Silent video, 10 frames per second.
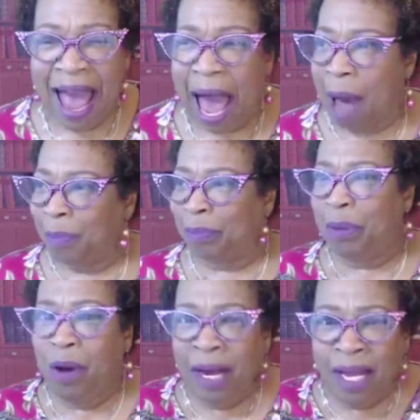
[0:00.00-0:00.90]
I'm
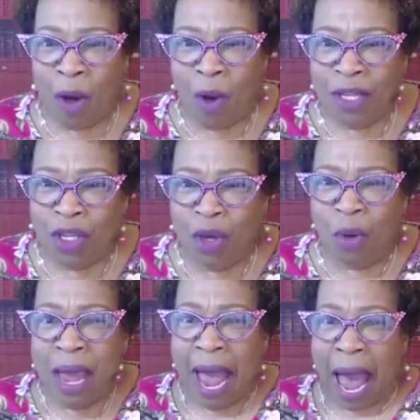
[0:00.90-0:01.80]
pulling on
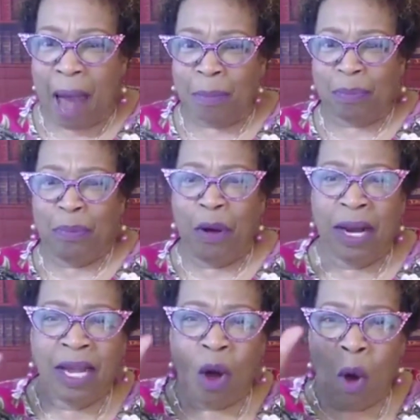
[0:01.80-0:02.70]
you. I'm
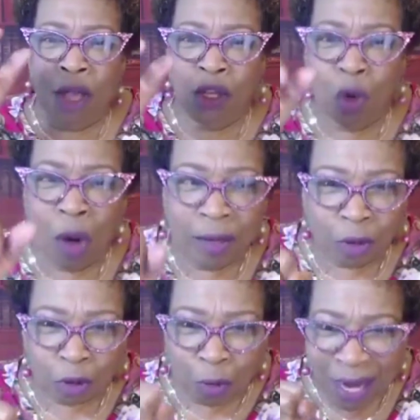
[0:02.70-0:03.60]
pulling on your
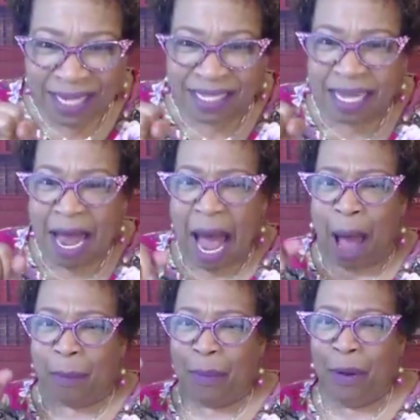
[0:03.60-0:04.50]
grace.
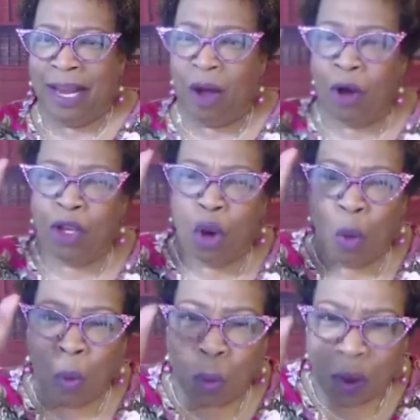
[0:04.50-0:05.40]
I'm pulling on
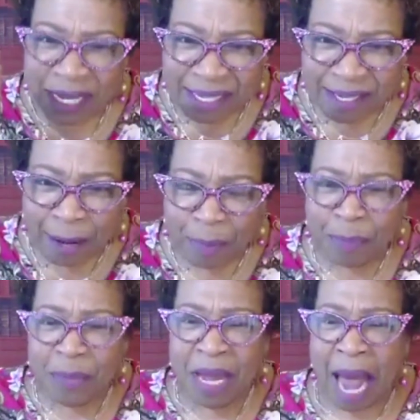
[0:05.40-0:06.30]
your wisdom.
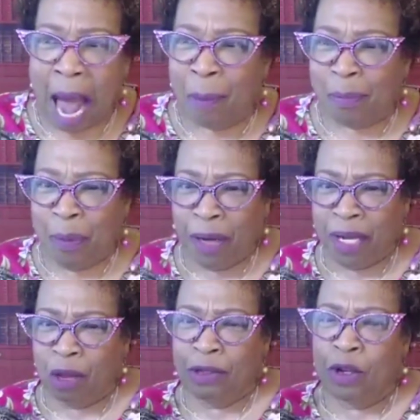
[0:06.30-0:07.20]
I'm
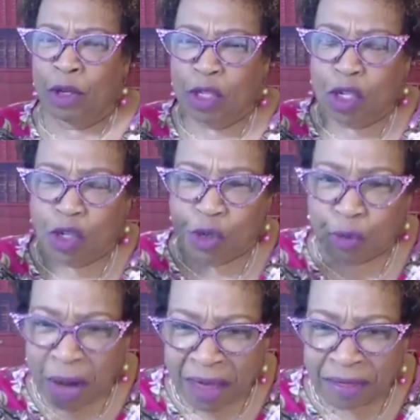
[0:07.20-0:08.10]
pulling on your
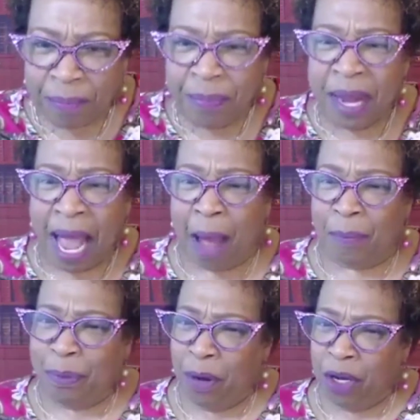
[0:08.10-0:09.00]
strength. I'm
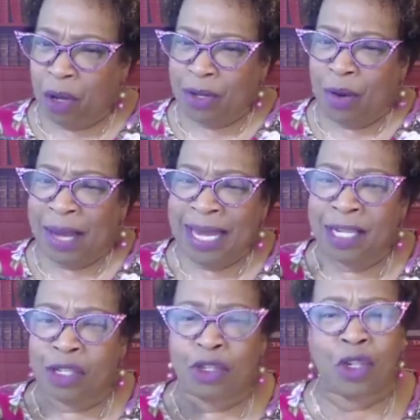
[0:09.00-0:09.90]
pulling on your
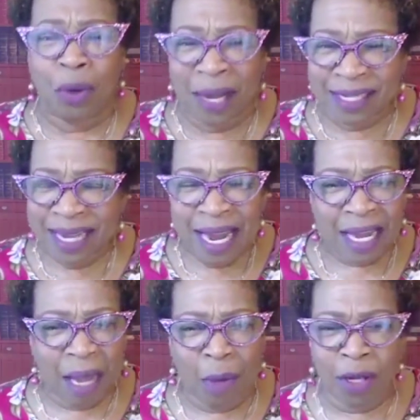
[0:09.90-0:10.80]
endurance.
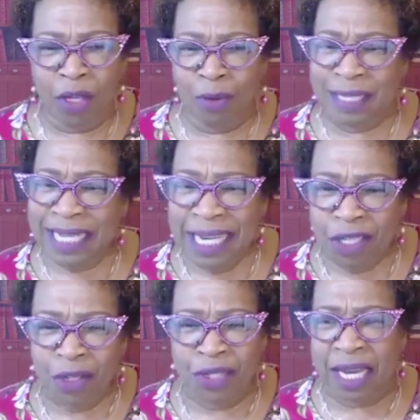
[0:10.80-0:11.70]
Come on, you
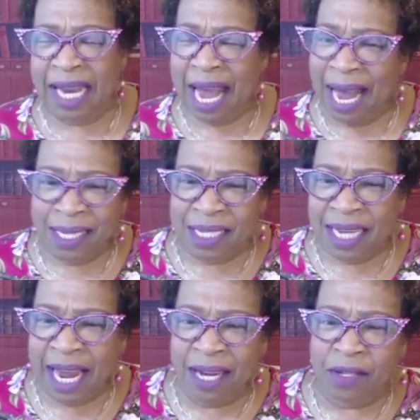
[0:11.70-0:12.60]
teachers and
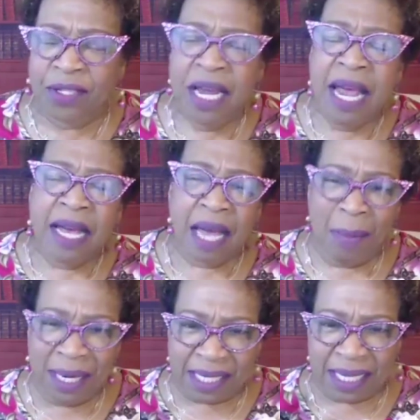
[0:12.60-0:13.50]
educators
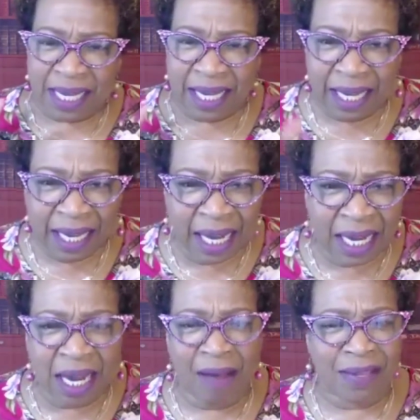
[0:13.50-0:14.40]
coming to the
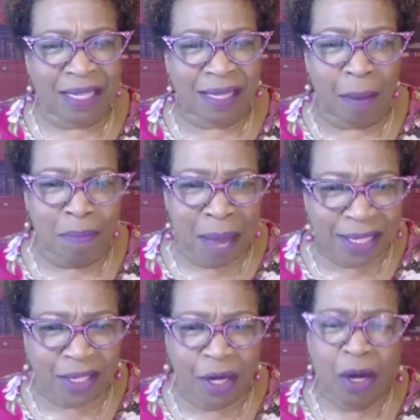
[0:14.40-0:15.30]
end of a
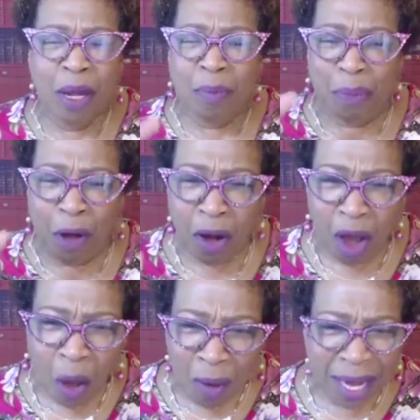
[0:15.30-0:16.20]
semester,
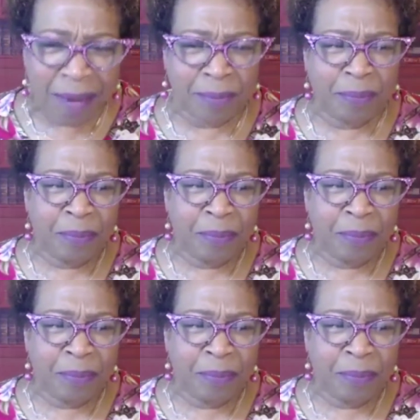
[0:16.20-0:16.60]
pull on him.